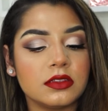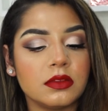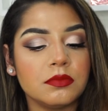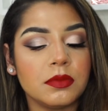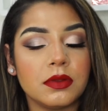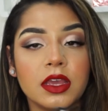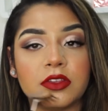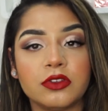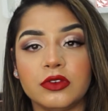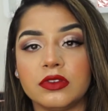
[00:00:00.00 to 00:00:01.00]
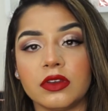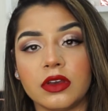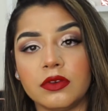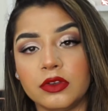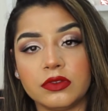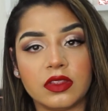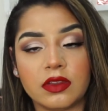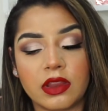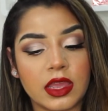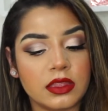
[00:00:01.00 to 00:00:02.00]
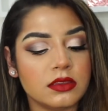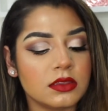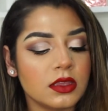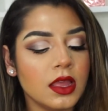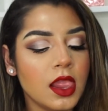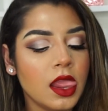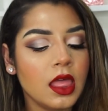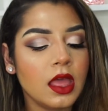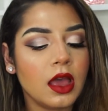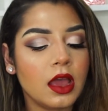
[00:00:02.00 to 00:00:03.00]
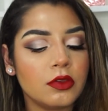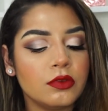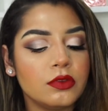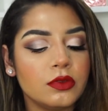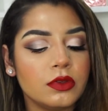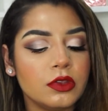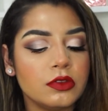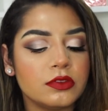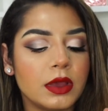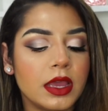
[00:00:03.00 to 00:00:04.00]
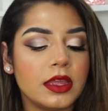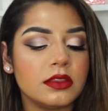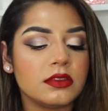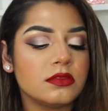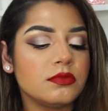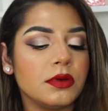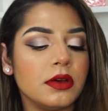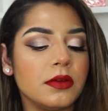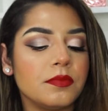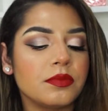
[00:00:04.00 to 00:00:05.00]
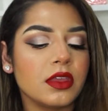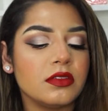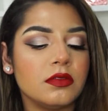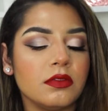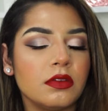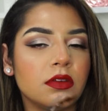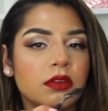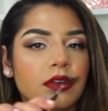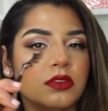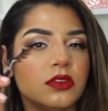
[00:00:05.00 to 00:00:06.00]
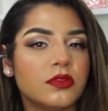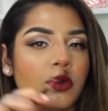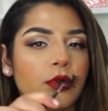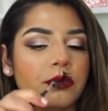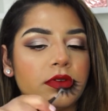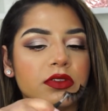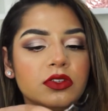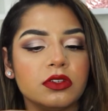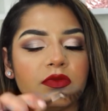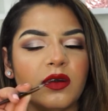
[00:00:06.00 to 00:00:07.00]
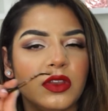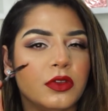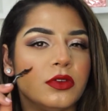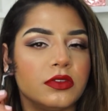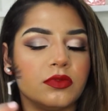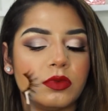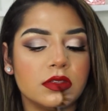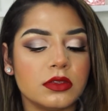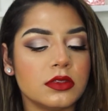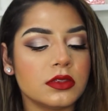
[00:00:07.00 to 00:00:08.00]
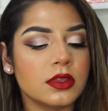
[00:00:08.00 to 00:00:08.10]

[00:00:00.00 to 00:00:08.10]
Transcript: Some people like to use their hands. I do use my hands, but I think it's just more precision when you use tweezers.